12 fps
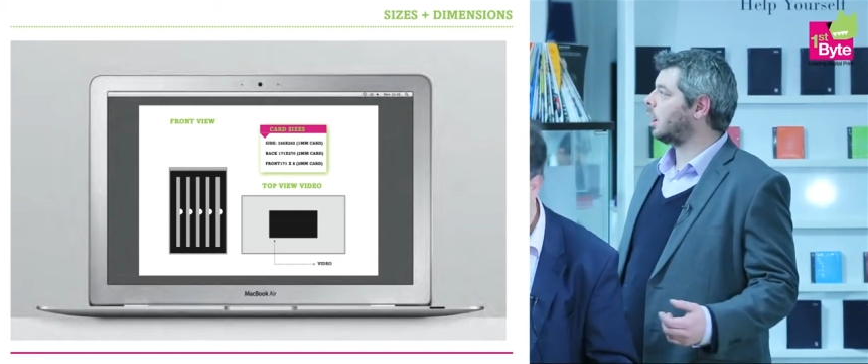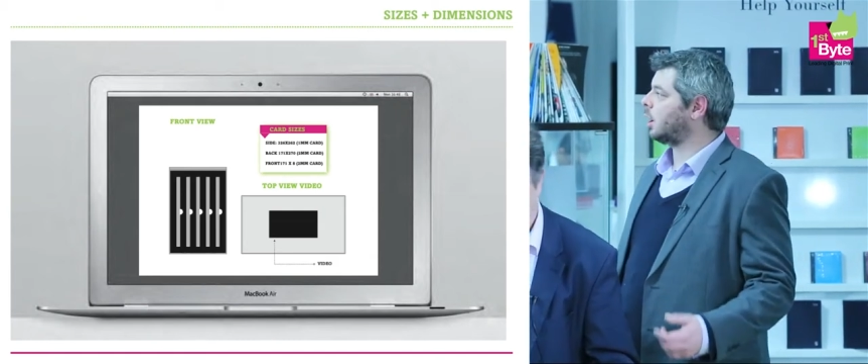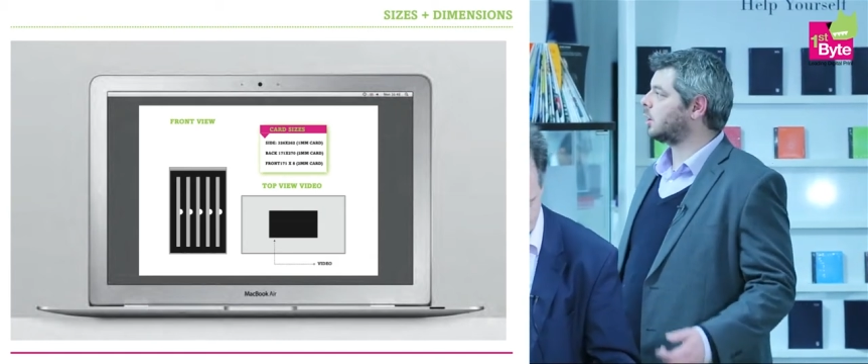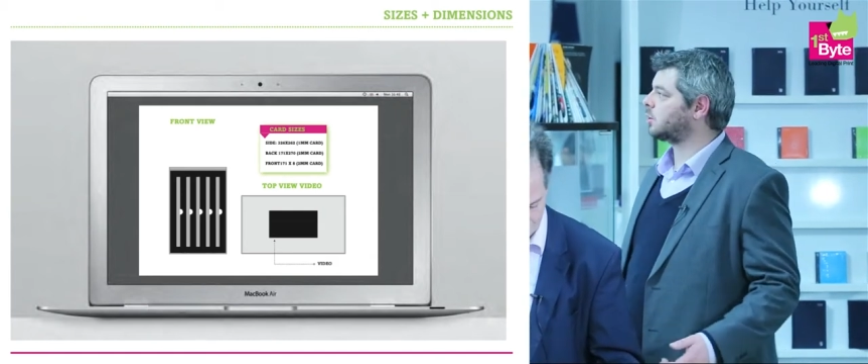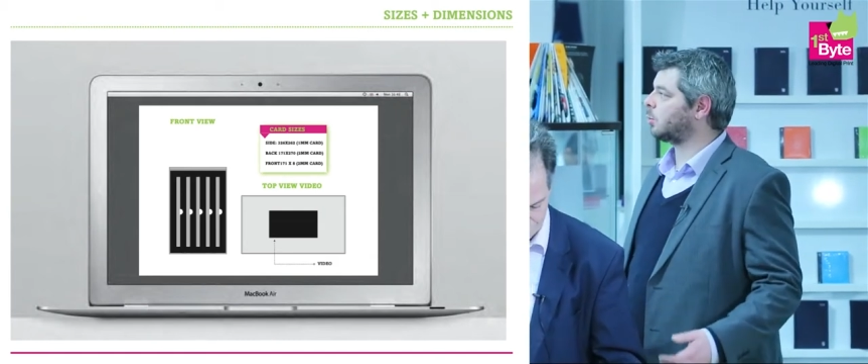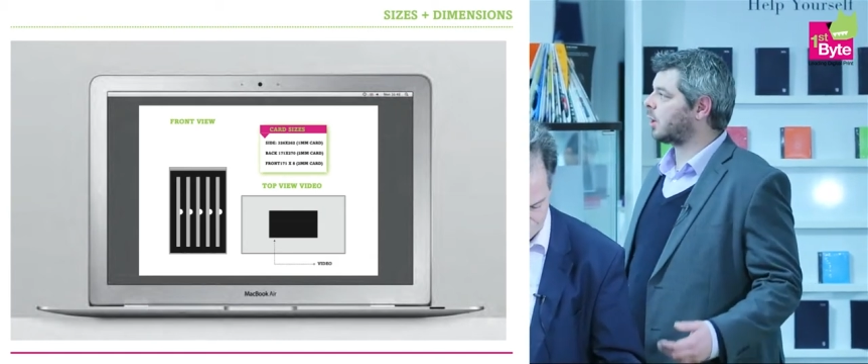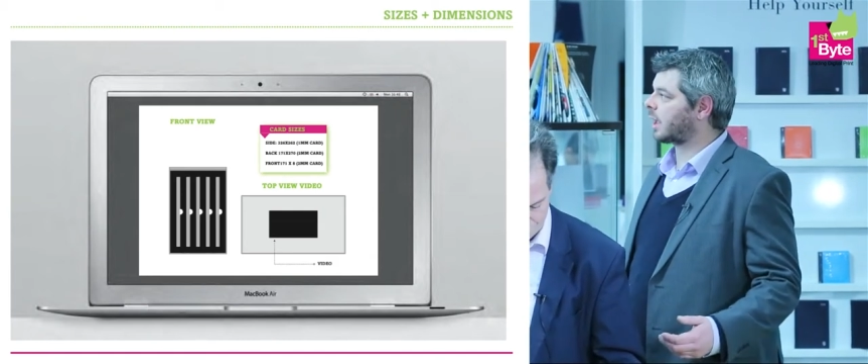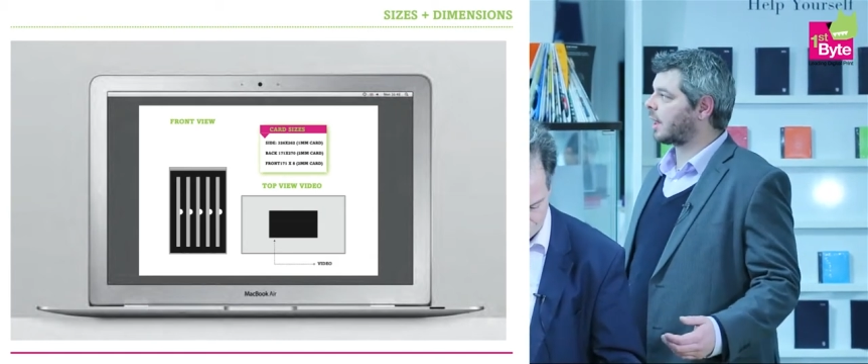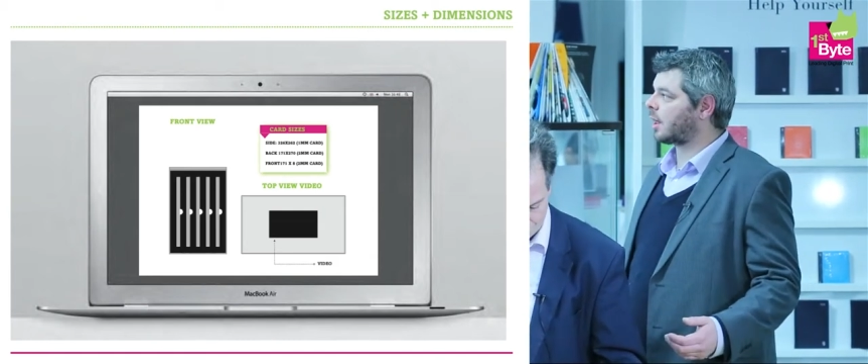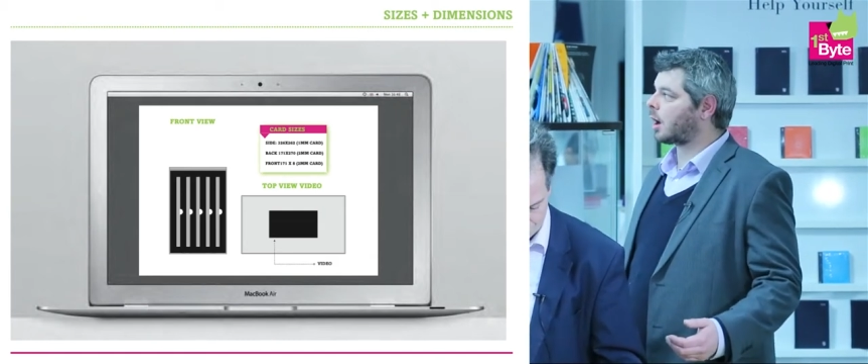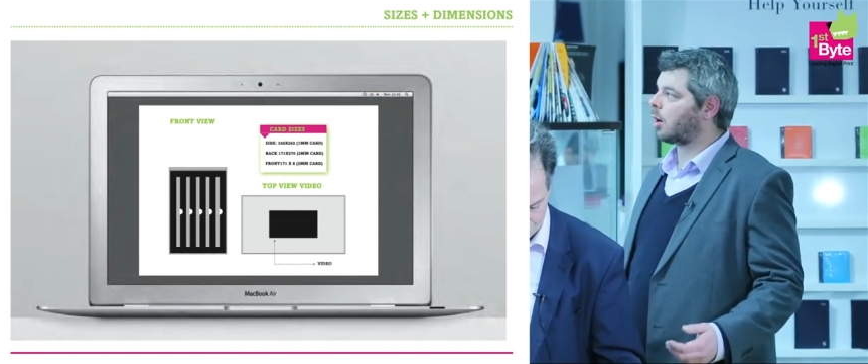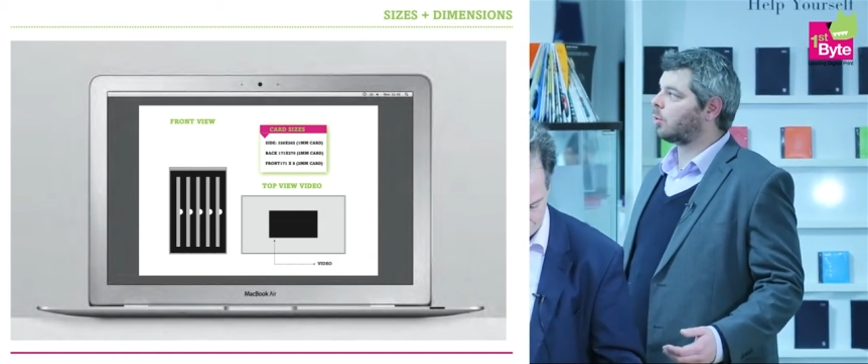to work out
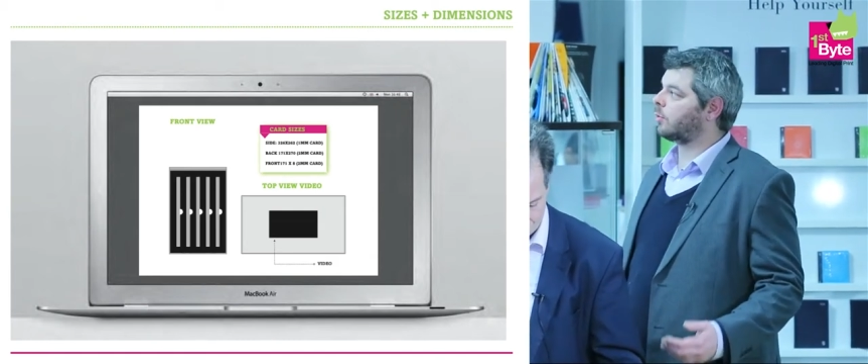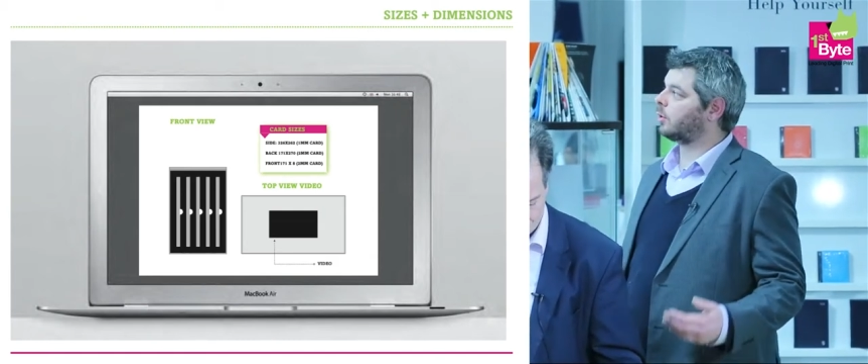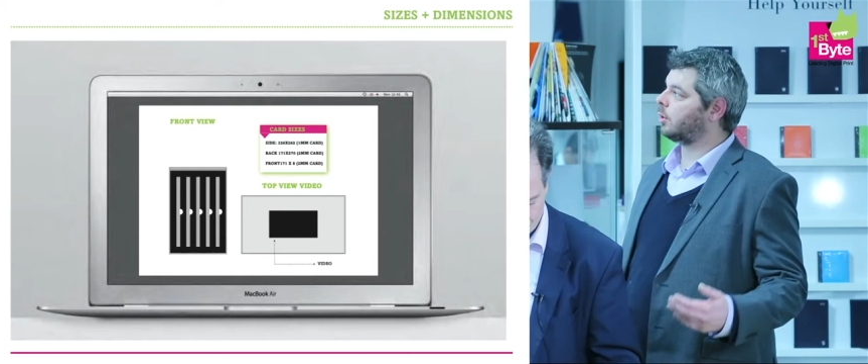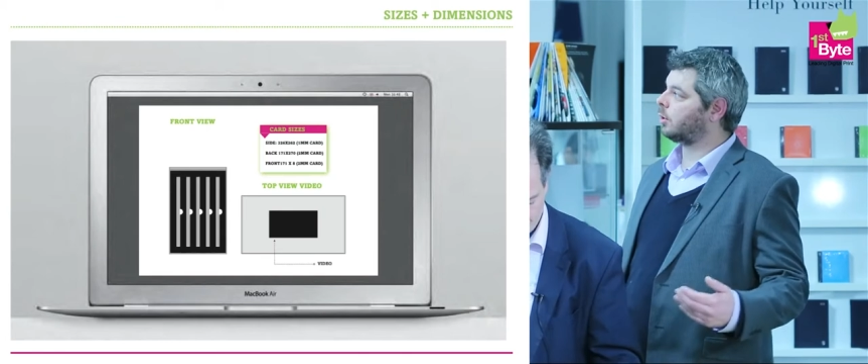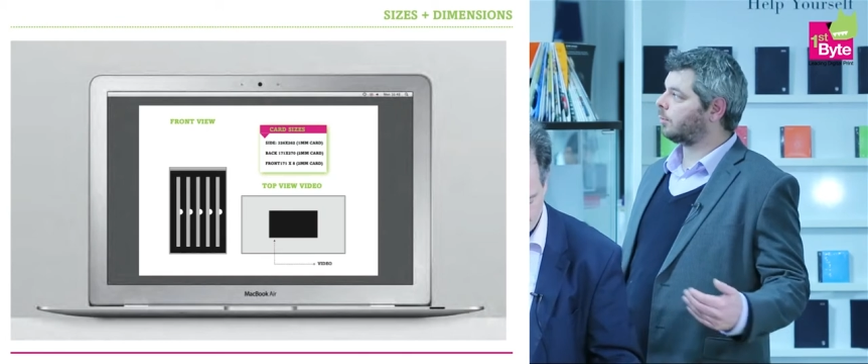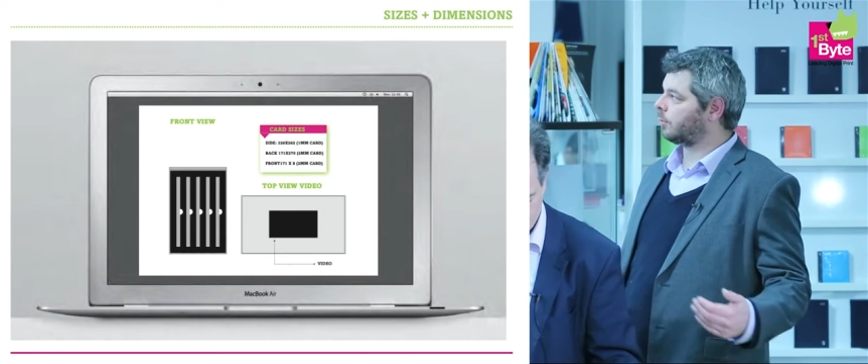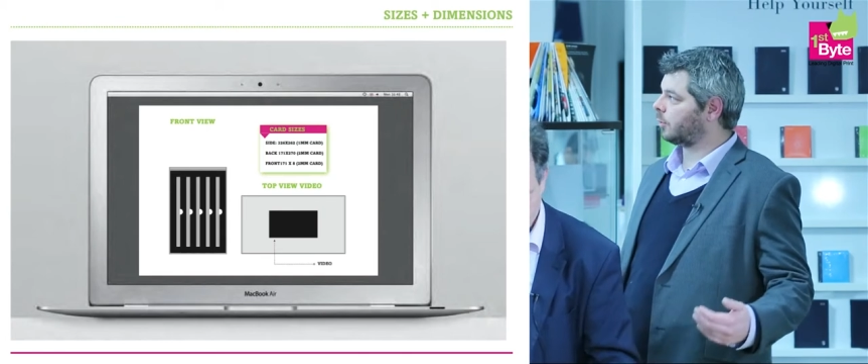the hole for